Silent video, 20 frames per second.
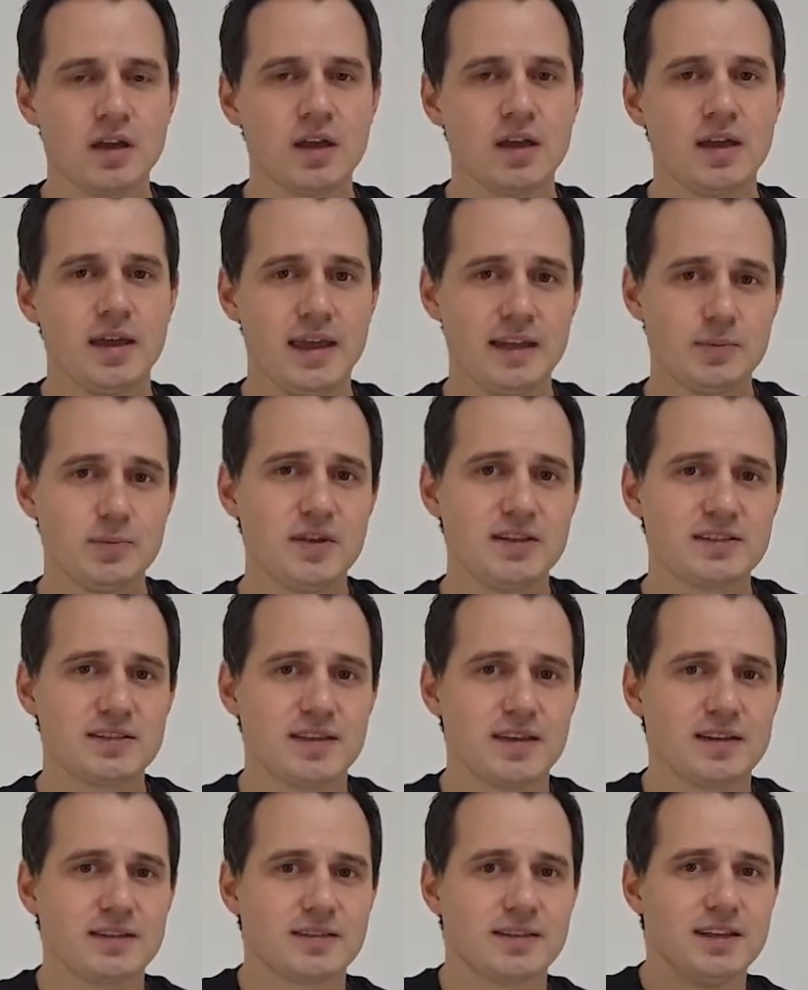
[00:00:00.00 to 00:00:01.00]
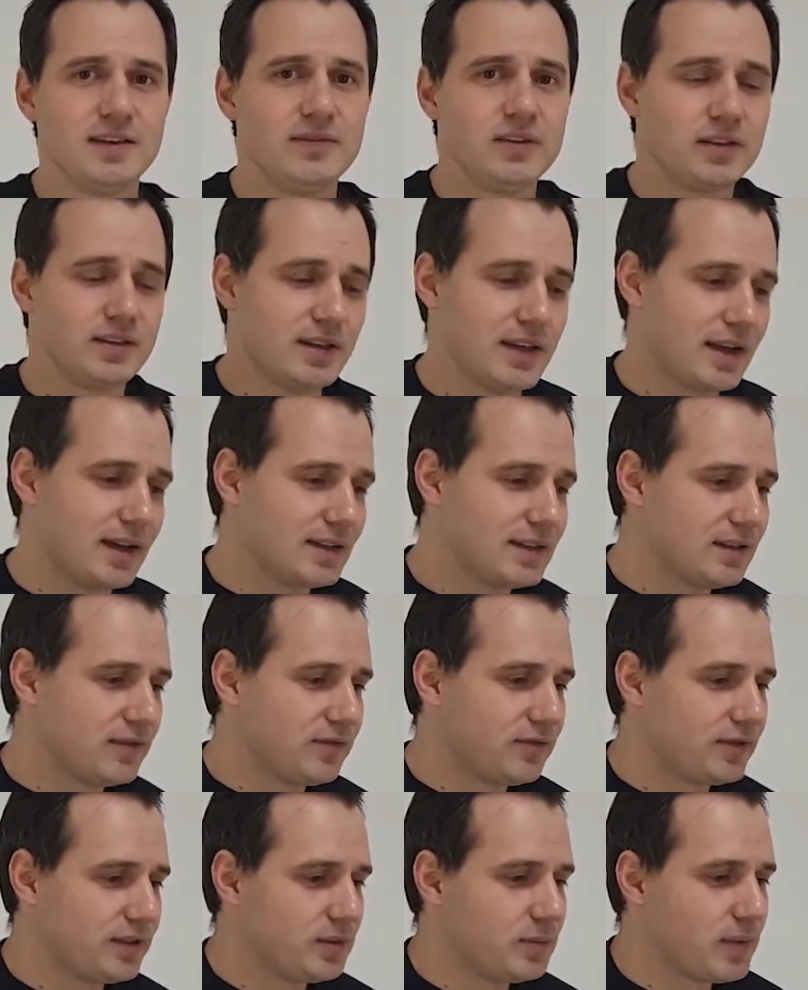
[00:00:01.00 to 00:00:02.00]
It means that giving negative
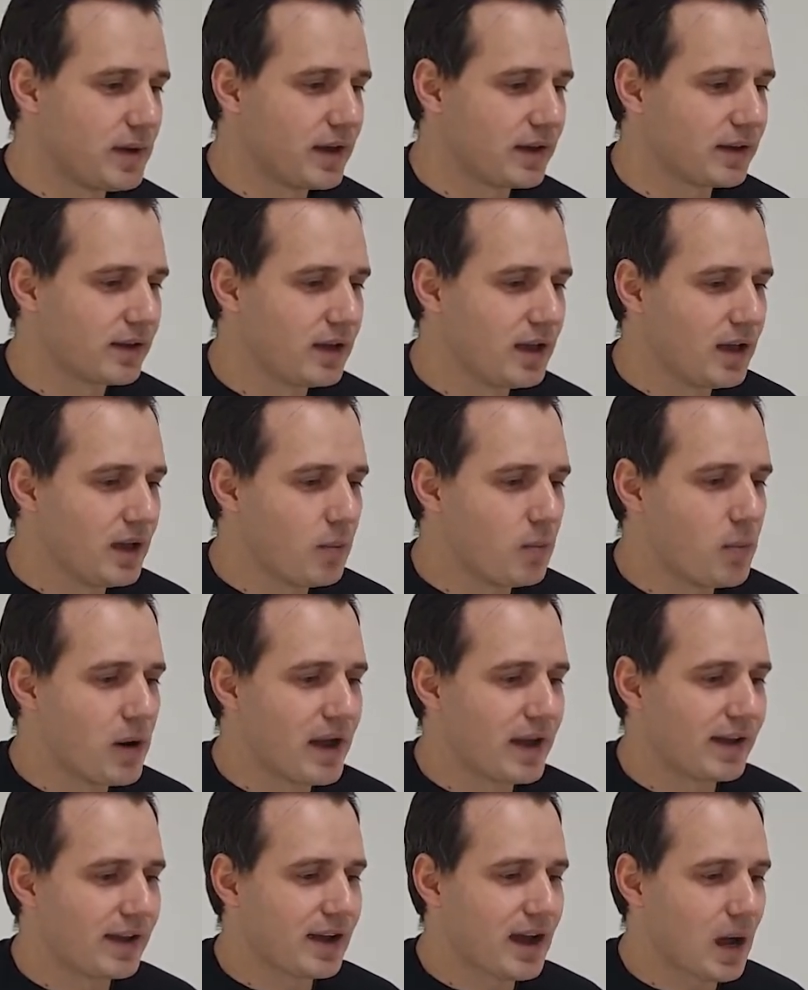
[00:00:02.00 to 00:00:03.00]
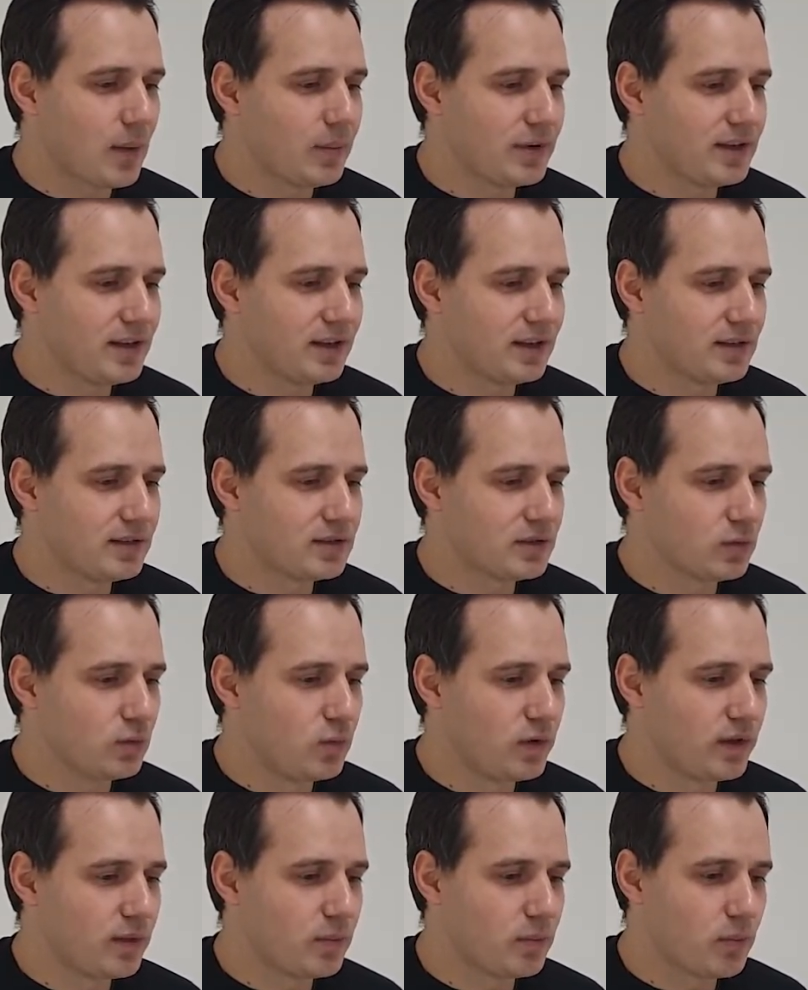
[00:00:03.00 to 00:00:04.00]
feedback by accompanying it
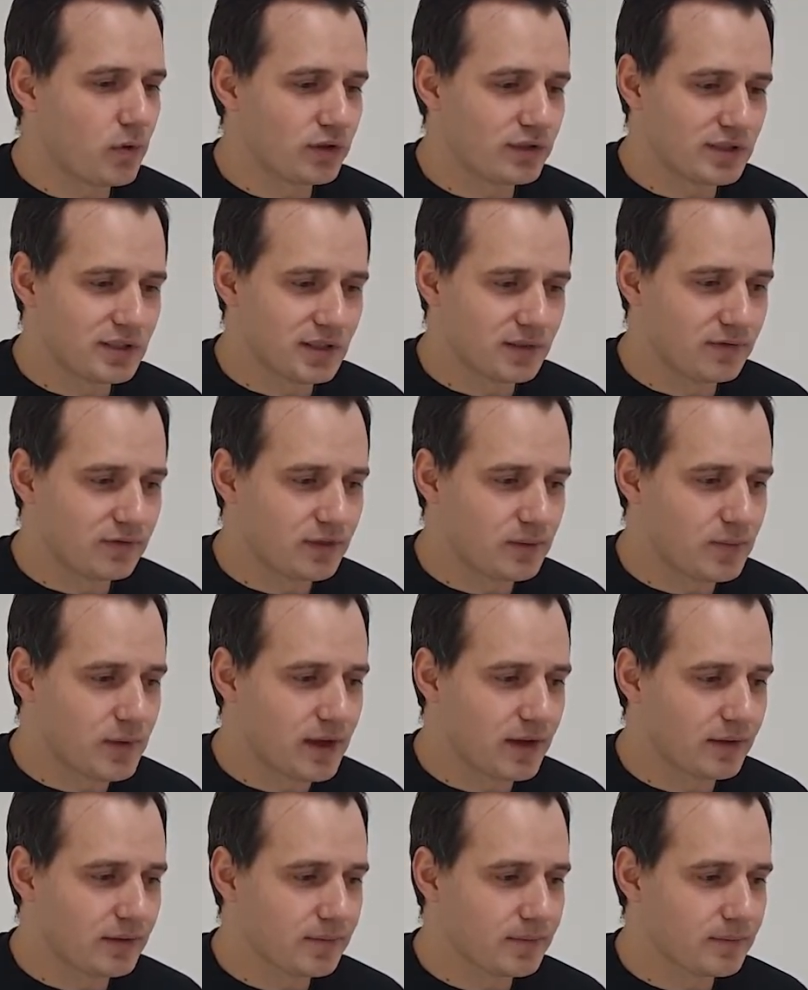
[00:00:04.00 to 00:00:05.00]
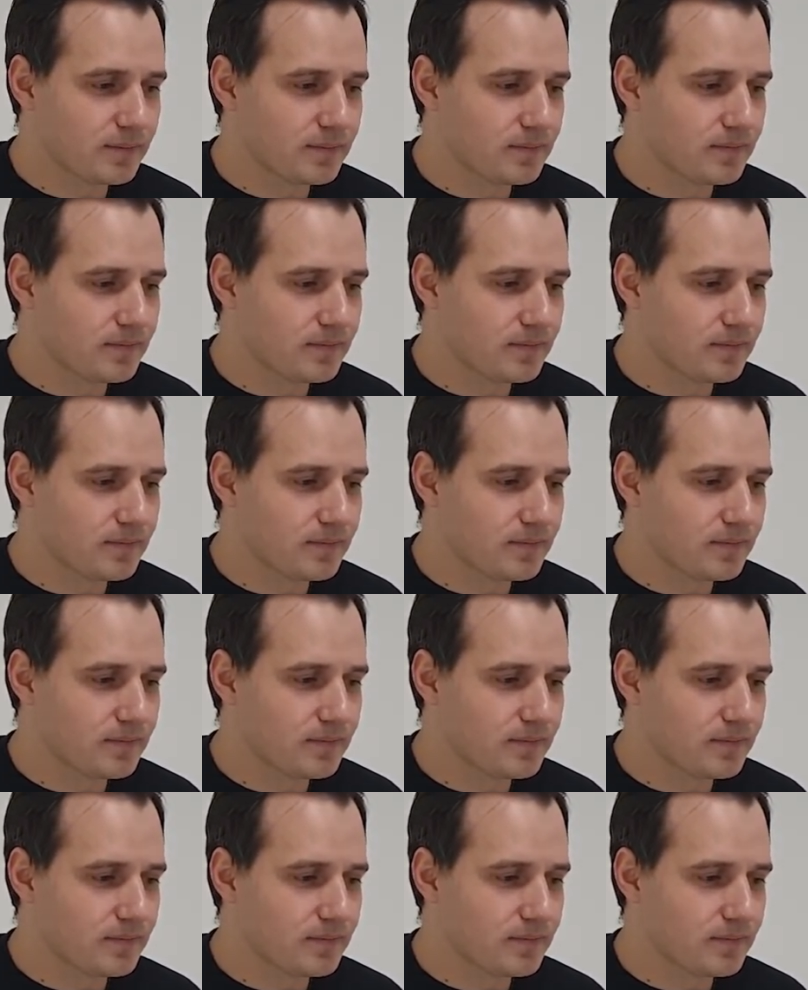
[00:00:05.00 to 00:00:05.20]
with positive feedback.